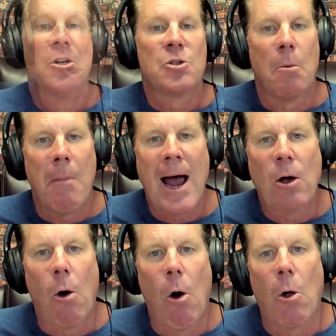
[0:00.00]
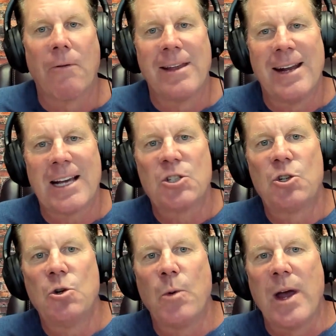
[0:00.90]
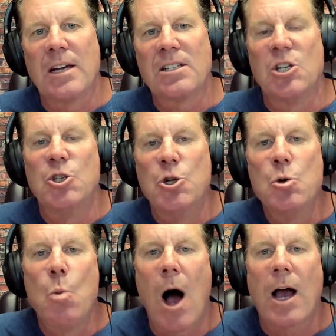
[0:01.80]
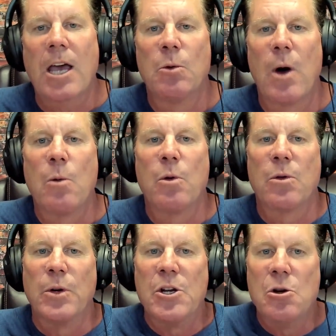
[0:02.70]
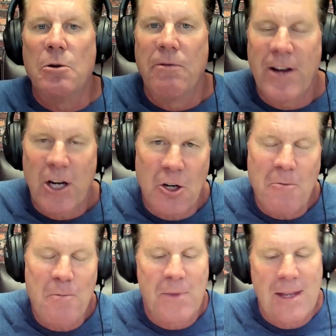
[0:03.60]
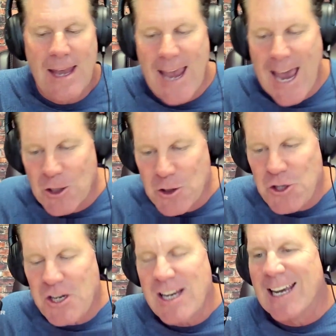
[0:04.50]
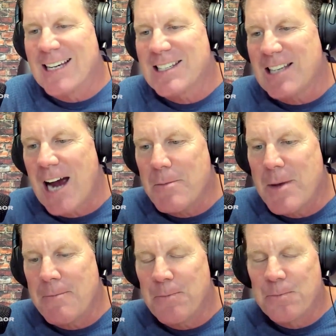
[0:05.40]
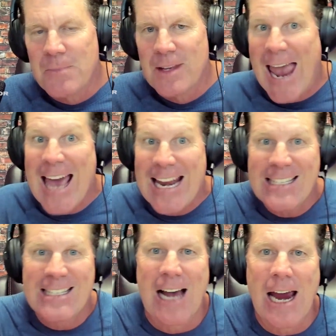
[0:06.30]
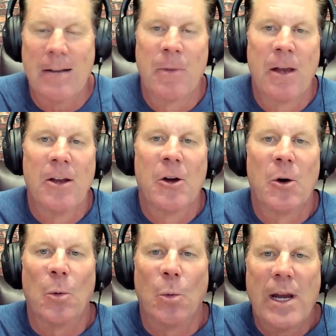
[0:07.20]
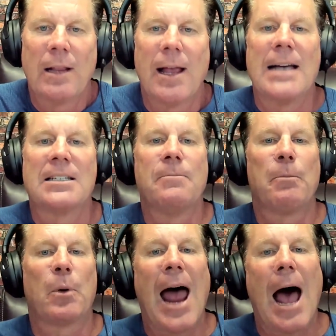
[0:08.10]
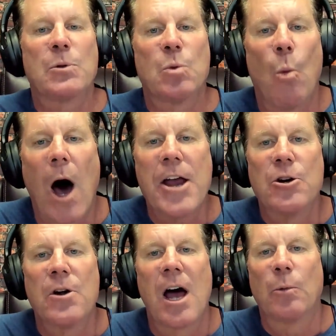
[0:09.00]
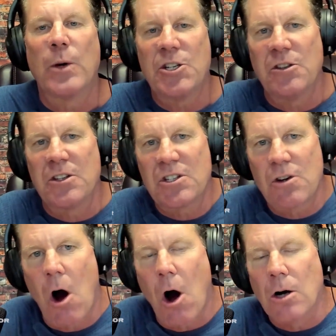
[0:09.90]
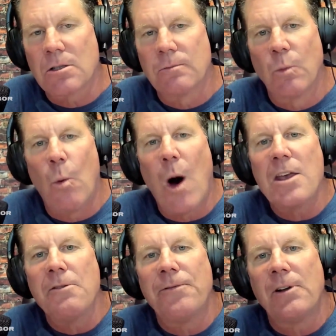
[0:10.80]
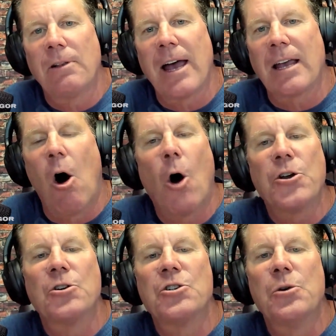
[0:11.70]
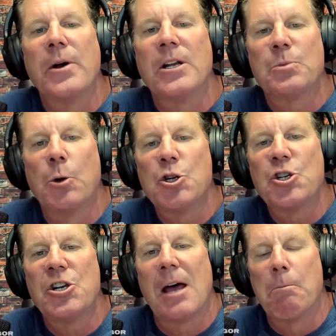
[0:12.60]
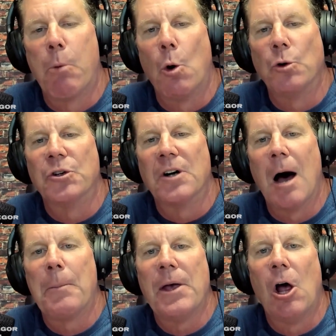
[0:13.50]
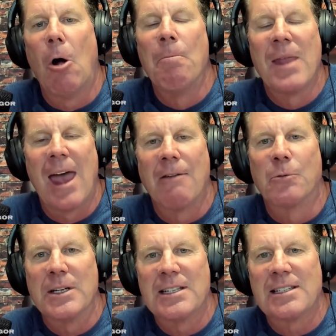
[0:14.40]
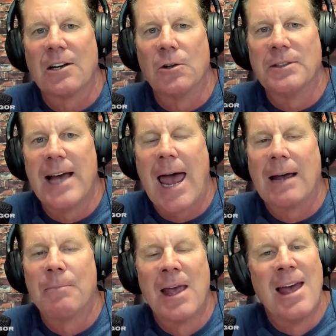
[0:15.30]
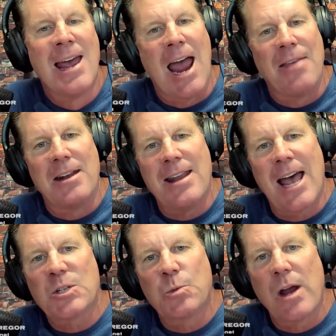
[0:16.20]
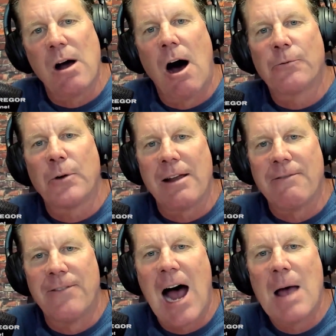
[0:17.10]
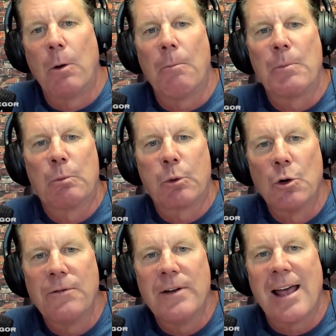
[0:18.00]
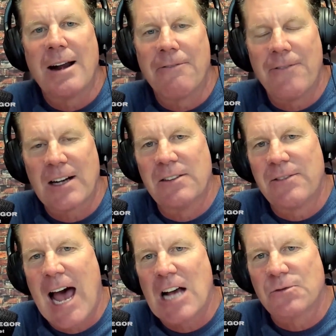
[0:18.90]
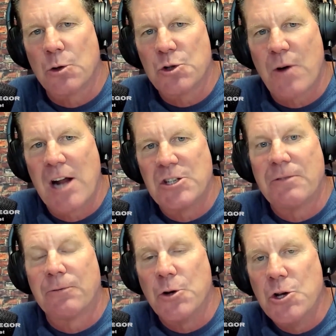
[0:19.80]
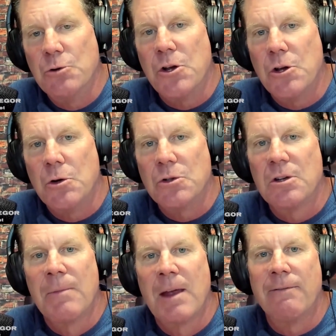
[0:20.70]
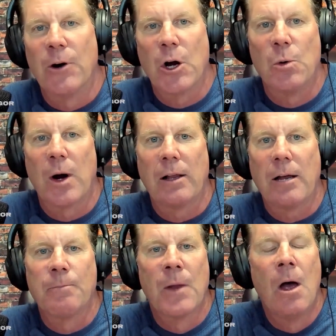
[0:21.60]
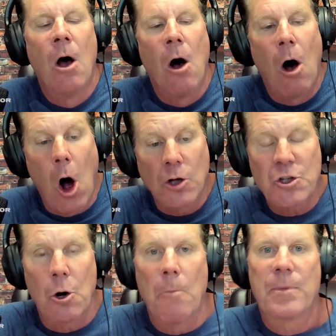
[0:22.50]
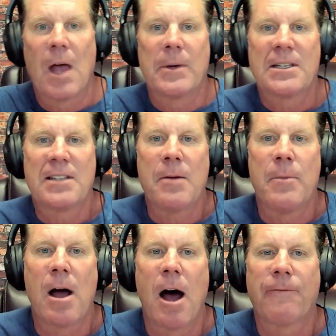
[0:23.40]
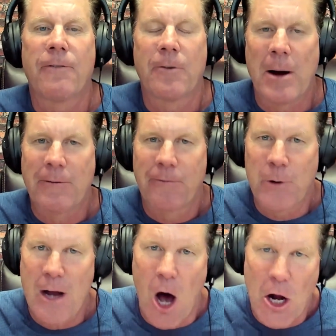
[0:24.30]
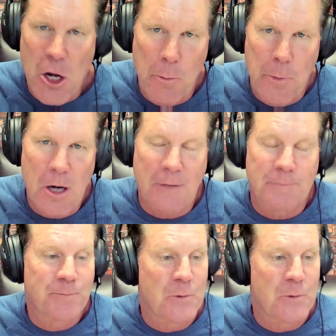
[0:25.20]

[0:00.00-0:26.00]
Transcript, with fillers: So, my goal over the next two weeks is you walking away with renewed vigor, energy, excitement, and insight, realizing perhaps why you're not reaching the stars, why you feel like all you're doing is pushing that boulder uphill every single day. And then next week, offering a viable, proven, and effective cash flow strategy for you to use very quickly. Also, I'm extending my offer for my free audiobook.